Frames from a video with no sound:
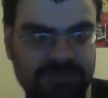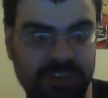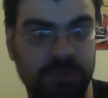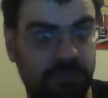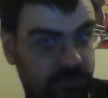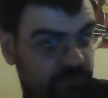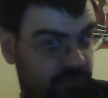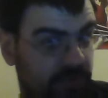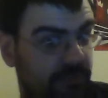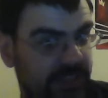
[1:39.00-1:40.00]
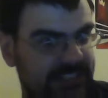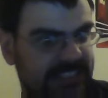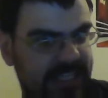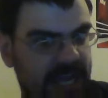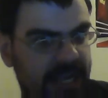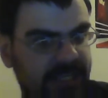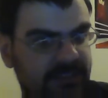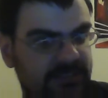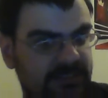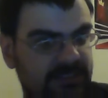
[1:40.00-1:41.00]
to the Fate Stay Night,
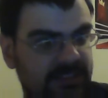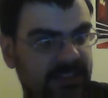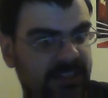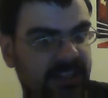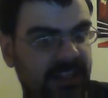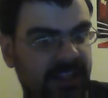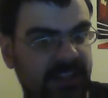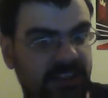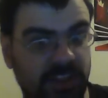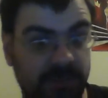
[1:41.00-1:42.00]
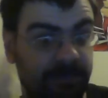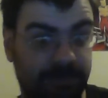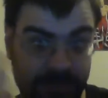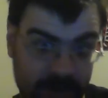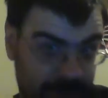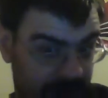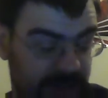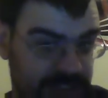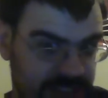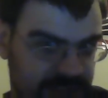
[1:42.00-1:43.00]
the
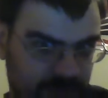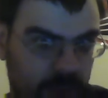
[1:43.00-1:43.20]
comparisons of